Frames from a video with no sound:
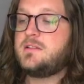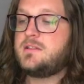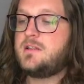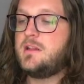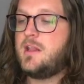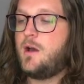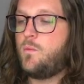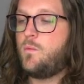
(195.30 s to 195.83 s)
in
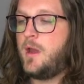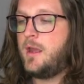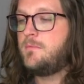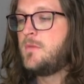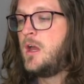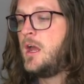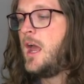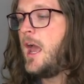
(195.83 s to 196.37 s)
that way.
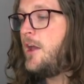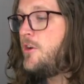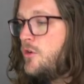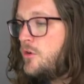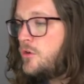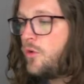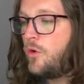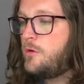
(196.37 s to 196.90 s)
And
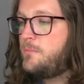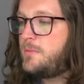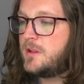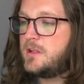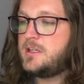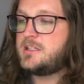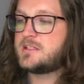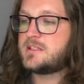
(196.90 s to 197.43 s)
her core
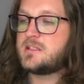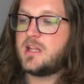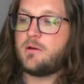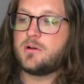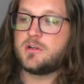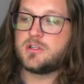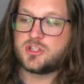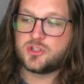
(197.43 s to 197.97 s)
ability does allow
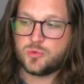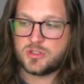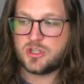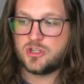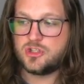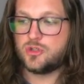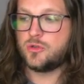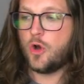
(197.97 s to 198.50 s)
her to switch
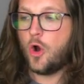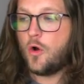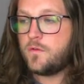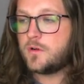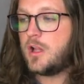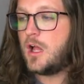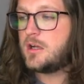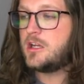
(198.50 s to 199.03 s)
into an
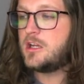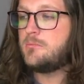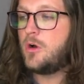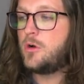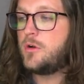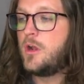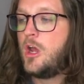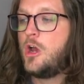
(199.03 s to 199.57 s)
overclocking
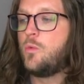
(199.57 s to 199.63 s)
mode